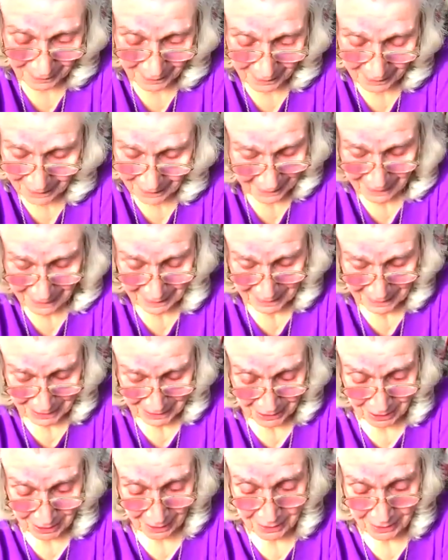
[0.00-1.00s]
It
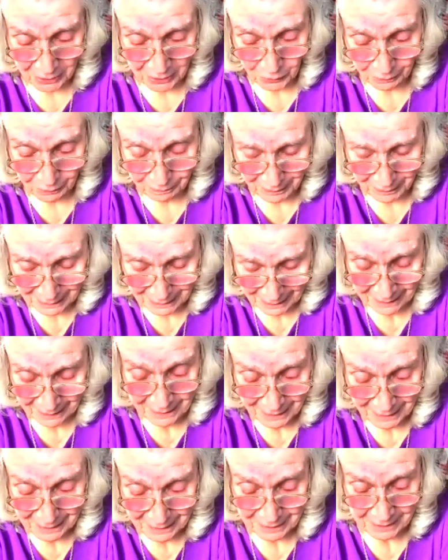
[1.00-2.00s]
just
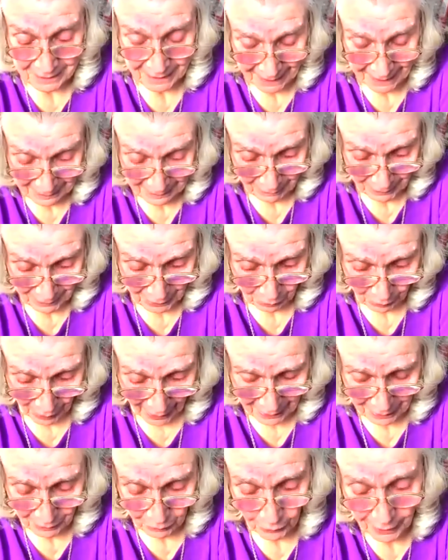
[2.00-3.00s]
didn't seem the
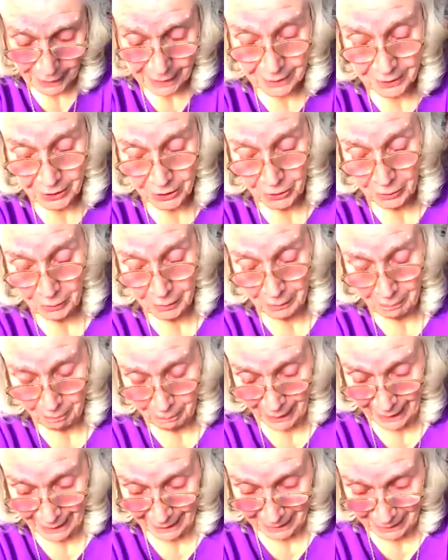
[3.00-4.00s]
way we human
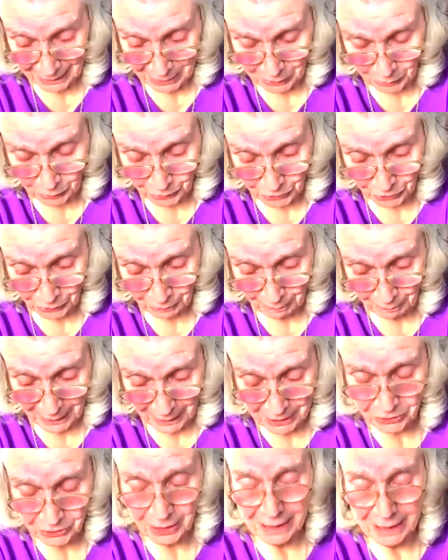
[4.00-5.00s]
beings should be
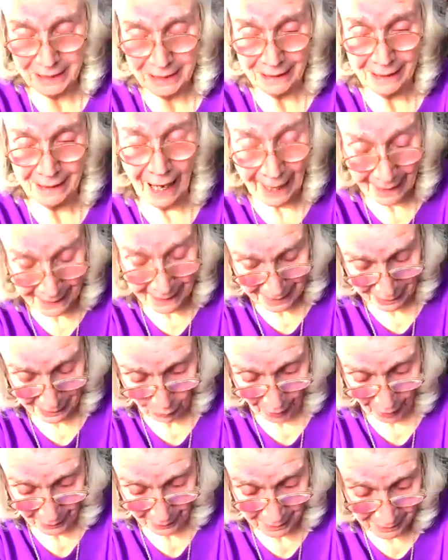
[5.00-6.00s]
treating
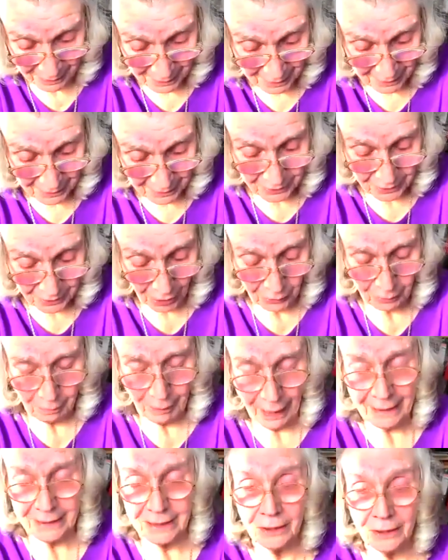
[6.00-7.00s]
anyone, no
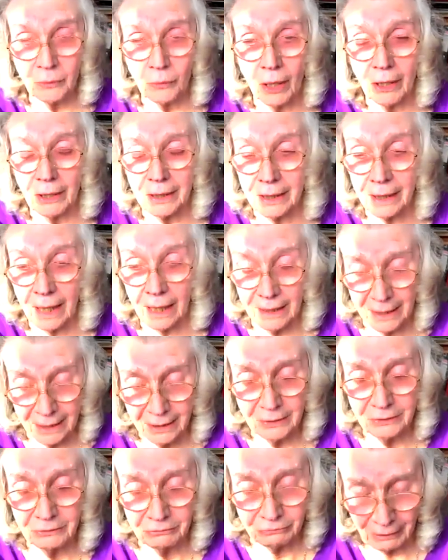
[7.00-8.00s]
matter what
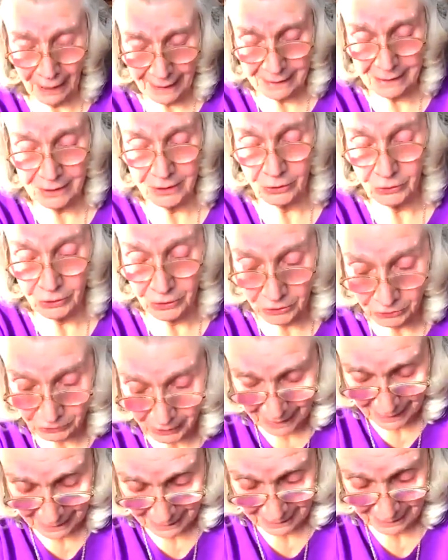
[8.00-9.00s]
colour, race or
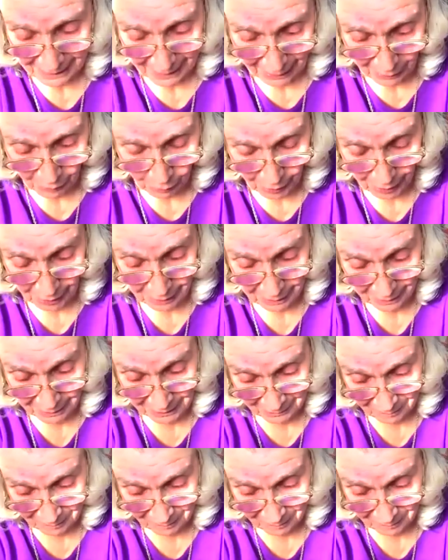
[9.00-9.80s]
creed they were.